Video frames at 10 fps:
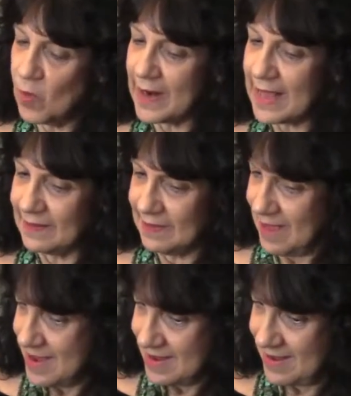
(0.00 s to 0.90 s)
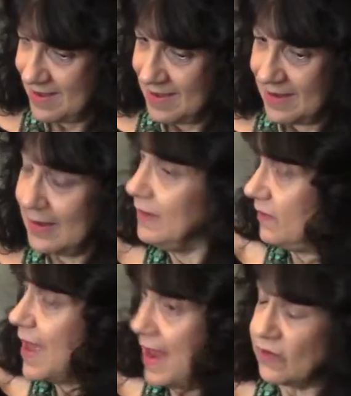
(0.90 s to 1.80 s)
what I like
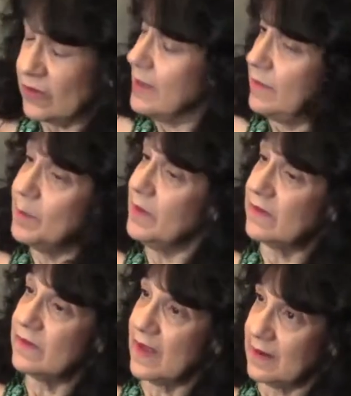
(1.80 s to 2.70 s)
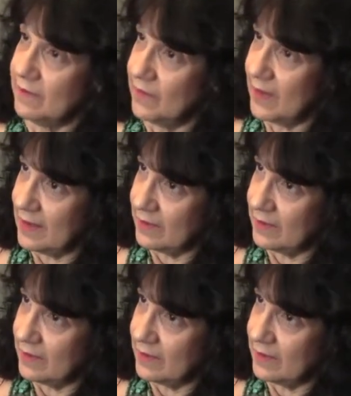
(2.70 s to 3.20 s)
is actually in the business end of things.